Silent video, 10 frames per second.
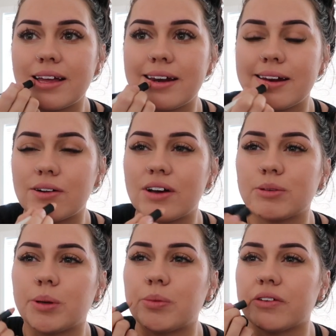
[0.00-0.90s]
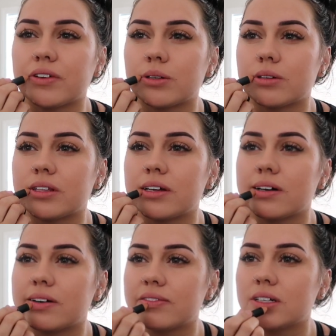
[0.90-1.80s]
And you don't have to be perfect with it,
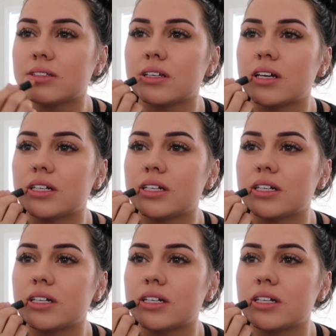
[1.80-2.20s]
obviously.